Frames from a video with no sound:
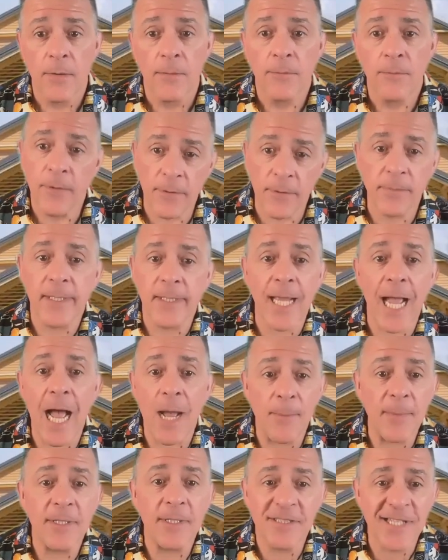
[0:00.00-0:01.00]
From the
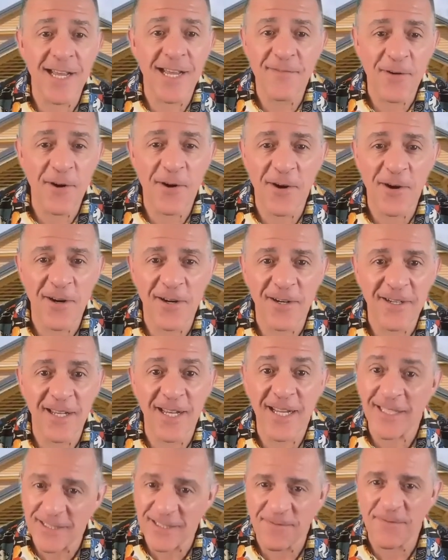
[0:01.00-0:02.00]
comments I've heard,
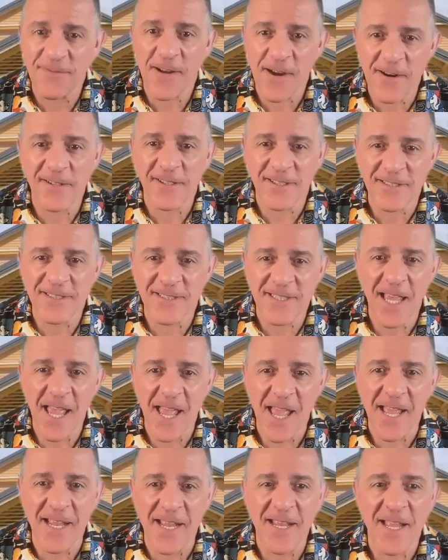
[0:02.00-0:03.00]
it's fair to
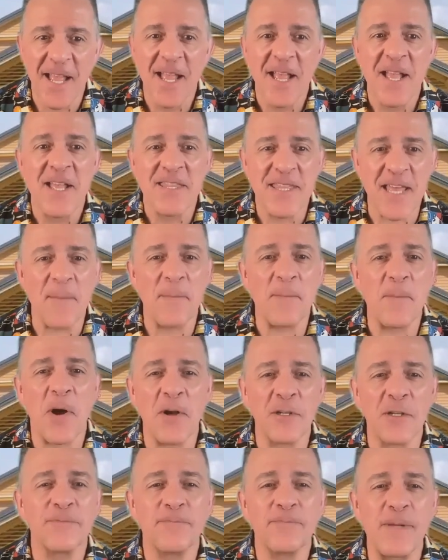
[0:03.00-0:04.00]
say that
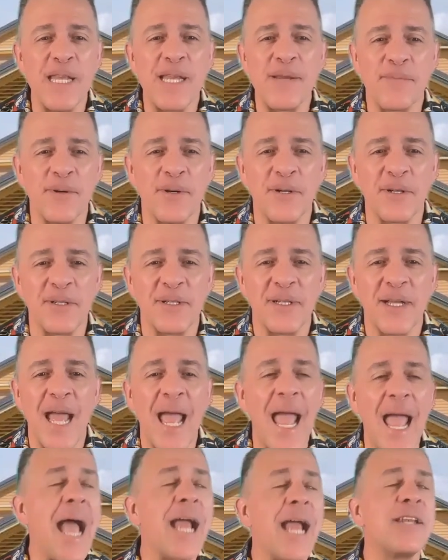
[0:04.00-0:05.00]
most people
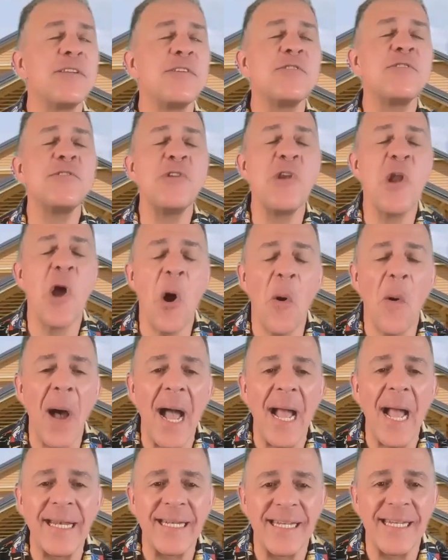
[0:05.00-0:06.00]
had no
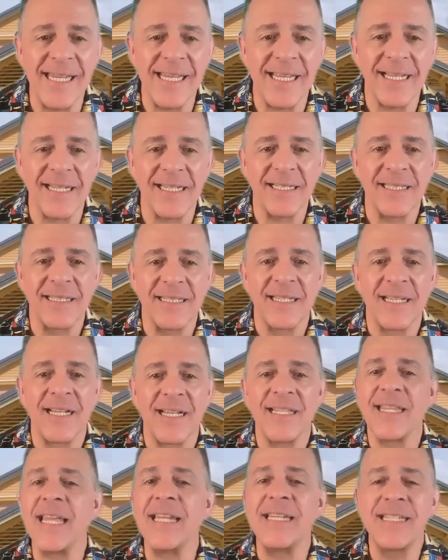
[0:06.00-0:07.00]
idea.
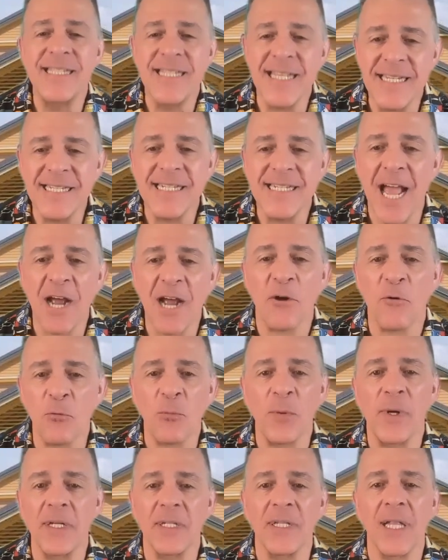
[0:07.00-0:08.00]
They did not
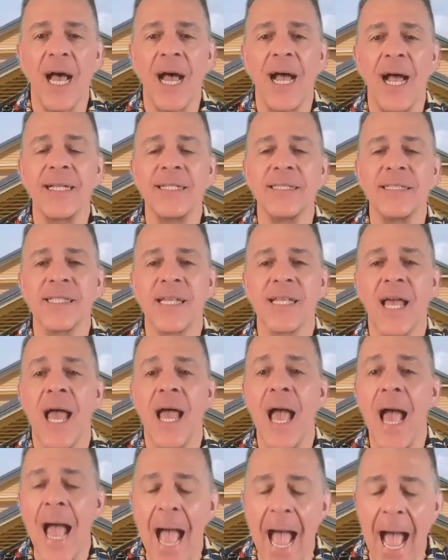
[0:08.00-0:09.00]
realize
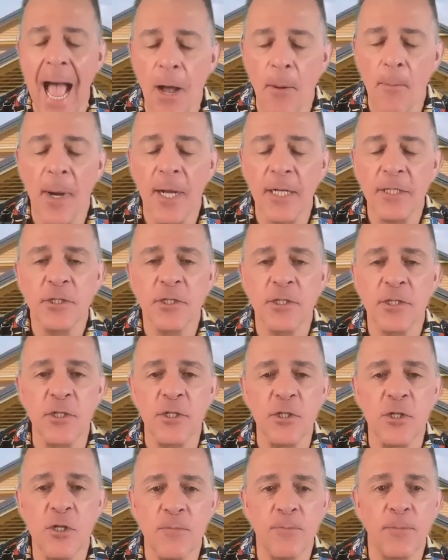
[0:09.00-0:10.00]
how much the
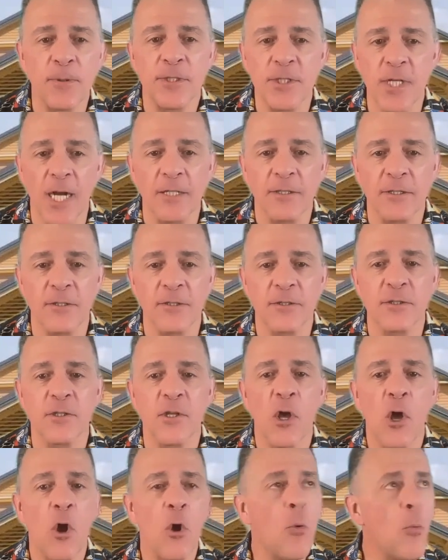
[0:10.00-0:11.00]
new projectors
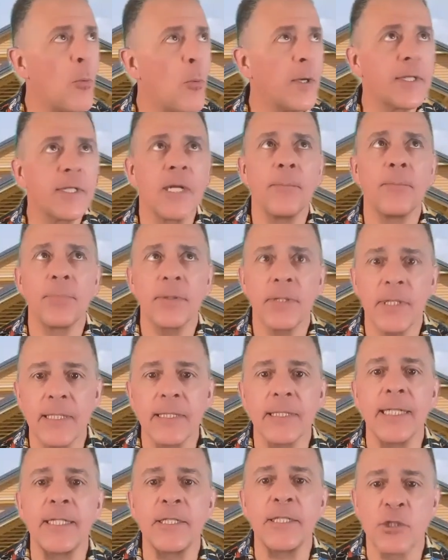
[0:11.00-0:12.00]
would
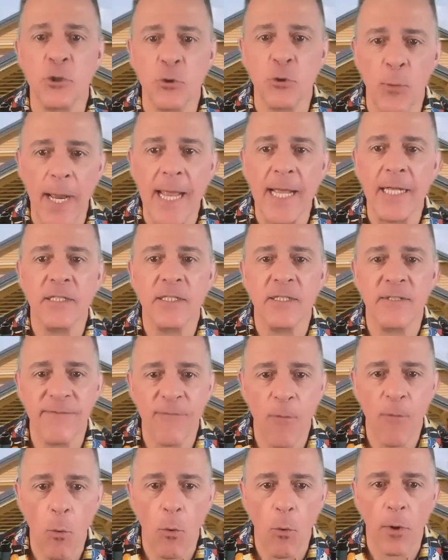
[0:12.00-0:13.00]
completely
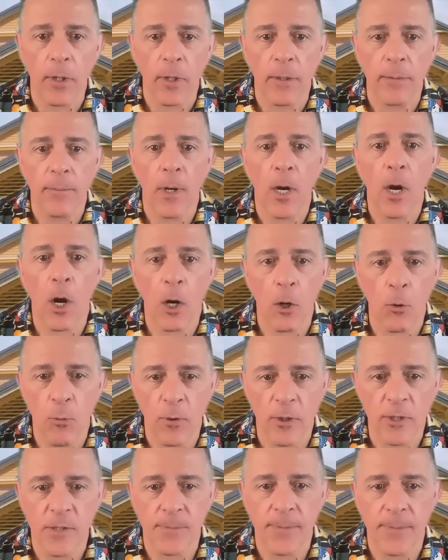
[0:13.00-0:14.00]
transform our
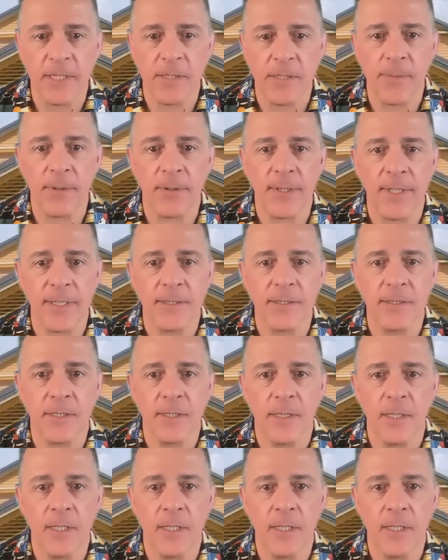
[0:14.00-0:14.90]
worship experience.